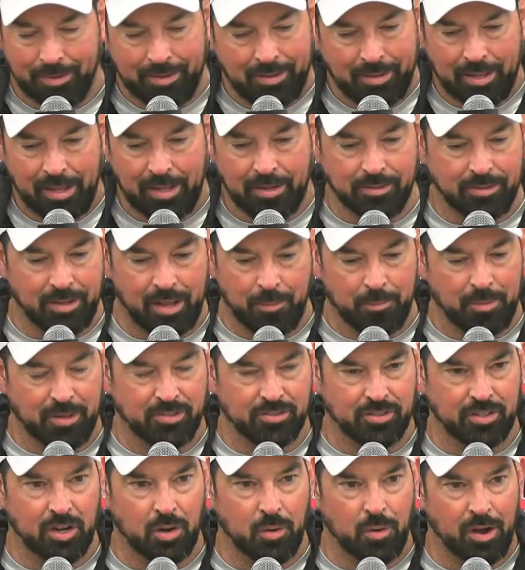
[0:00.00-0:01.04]
Again, not
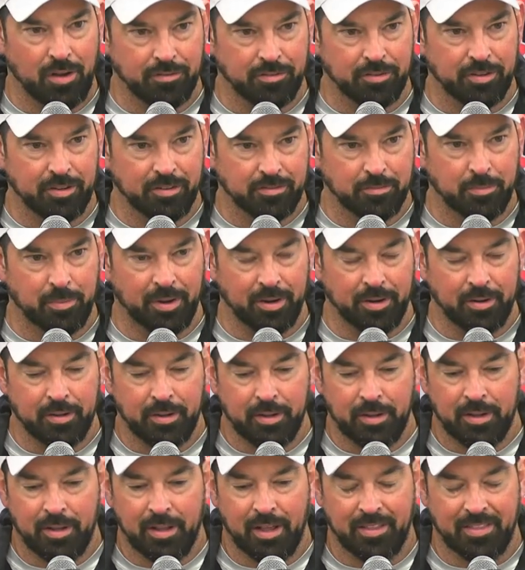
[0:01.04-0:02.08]
much to go off of, but
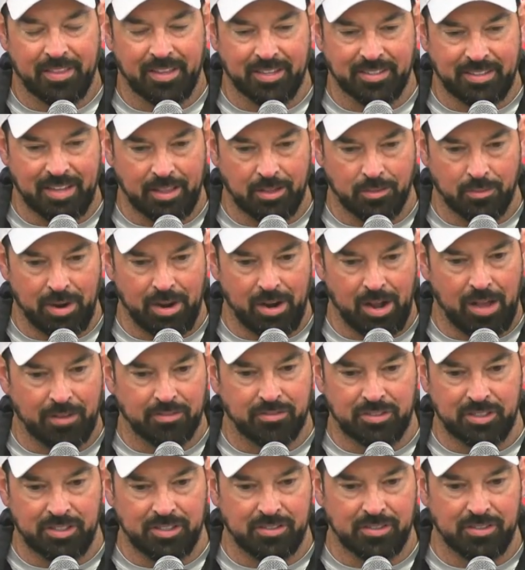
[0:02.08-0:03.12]
I think he's had the right
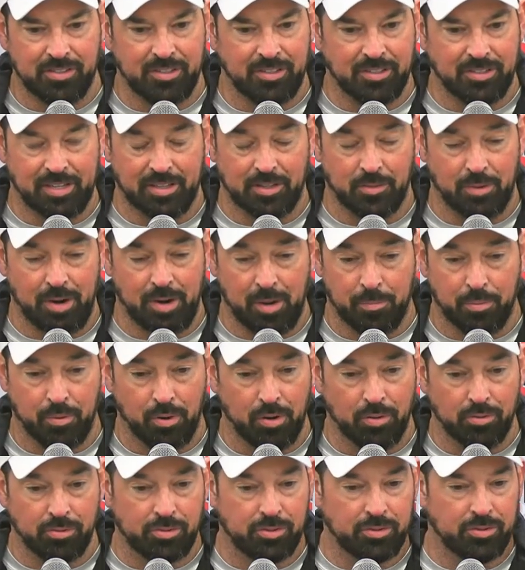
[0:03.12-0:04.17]
offseason. He's got the right
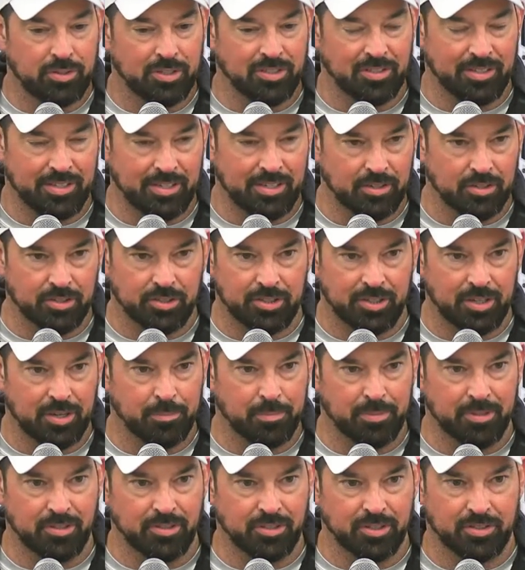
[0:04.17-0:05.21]
approach. His
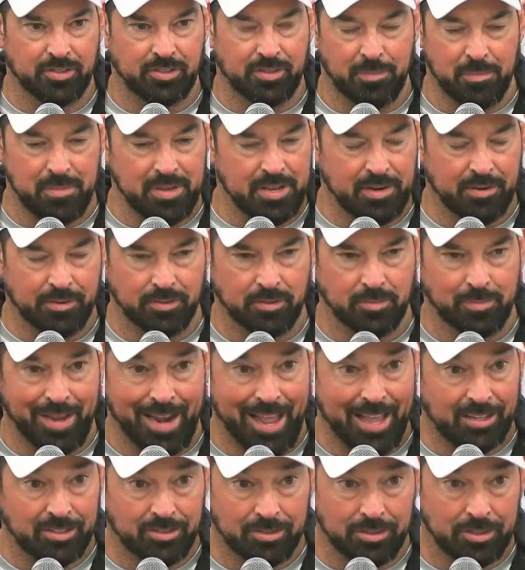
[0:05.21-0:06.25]
leadership and just demeanor has
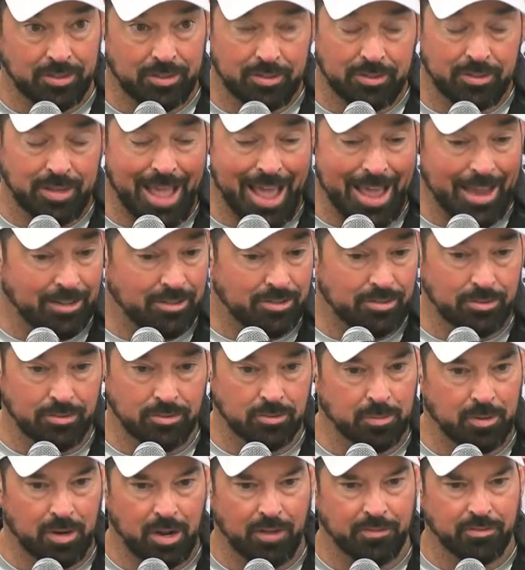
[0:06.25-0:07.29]
been excellent.
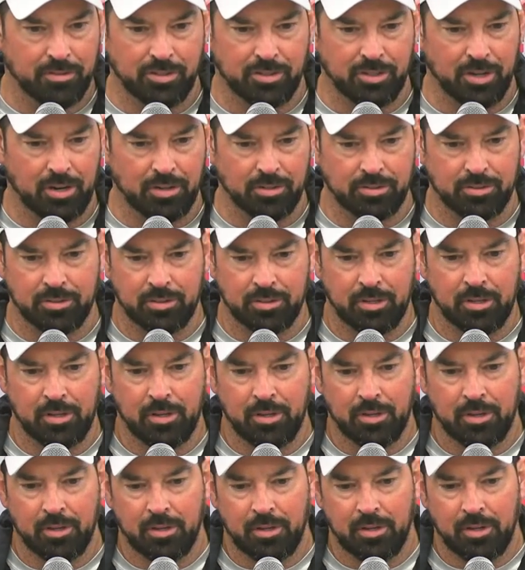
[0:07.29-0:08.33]
Attitude's been off the charts.
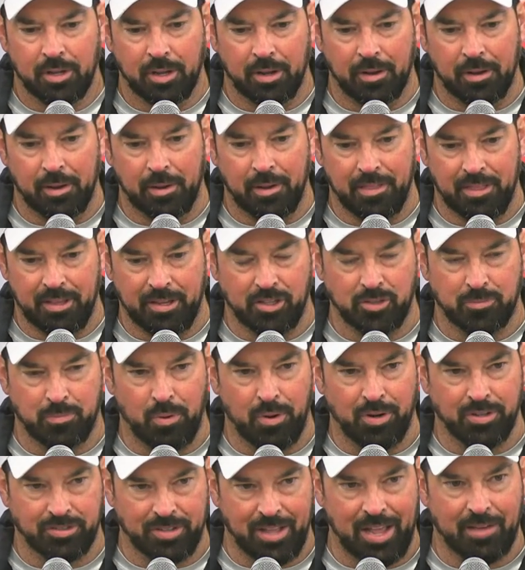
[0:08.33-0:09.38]
I think he's
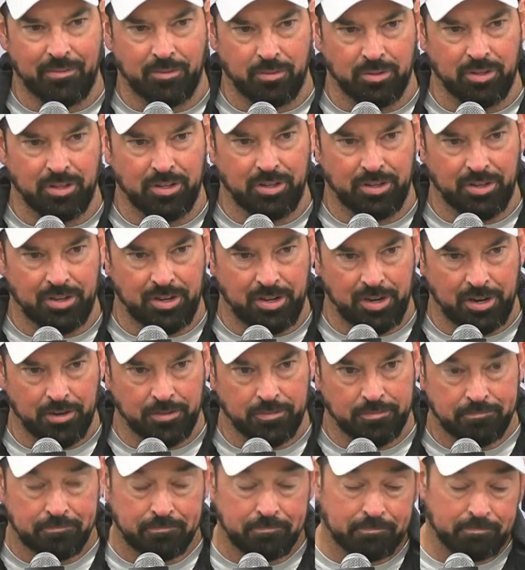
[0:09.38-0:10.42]
poised to have a really good year.